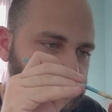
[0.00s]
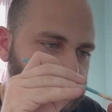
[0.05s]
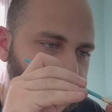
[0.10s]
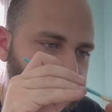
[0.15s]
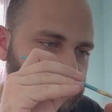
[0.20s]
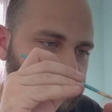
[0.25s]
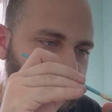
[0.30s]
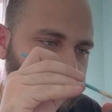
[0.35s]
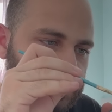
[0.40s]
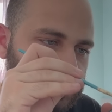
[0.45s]
It was
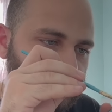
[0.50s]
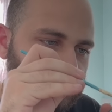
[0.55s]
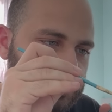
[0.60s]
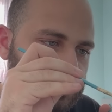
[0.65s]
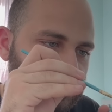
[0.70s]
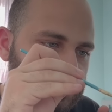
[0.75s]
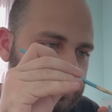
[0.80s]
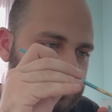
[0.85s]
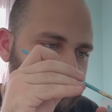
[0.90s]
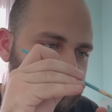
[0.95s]
like,
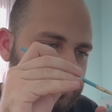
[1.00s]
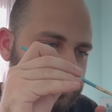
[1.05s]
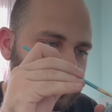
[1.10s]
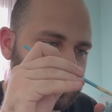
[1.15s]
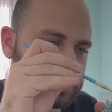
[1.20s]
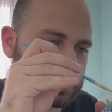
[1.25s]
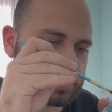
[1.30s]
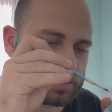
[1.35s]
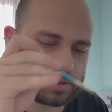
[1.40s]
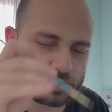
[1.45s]
no.
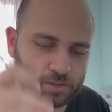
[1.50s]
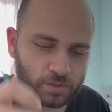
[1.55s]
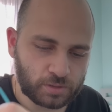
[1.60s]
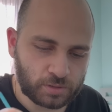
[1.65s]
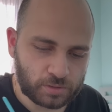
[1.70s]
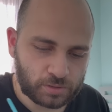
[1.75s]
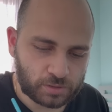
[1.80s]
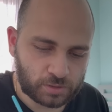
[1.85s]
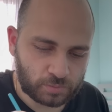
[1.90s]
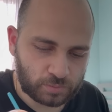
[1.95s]

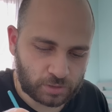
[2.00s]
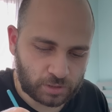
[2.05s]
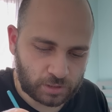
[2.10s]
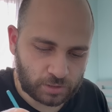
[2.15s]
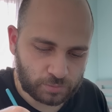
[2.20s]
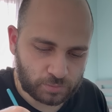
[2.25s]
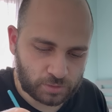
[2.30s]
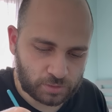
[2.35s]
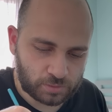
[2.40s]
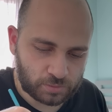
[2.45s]

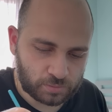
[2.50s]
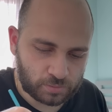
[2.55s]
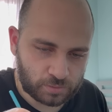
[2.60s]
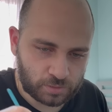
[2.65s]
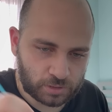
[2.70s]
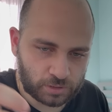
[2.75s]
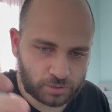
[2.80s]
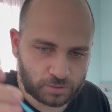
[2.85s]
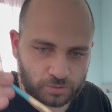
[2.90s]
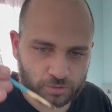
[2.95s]
Sometimes
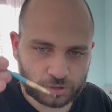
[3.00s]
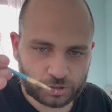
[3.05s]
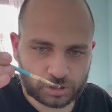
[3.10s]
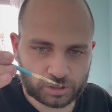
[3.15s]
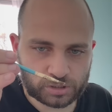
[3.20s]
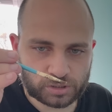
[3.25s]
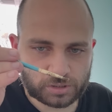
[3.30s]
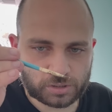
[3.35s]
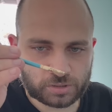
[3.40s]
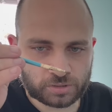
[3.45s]
things are
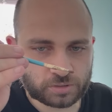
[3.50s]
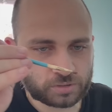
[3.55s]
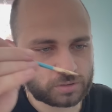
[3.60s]
just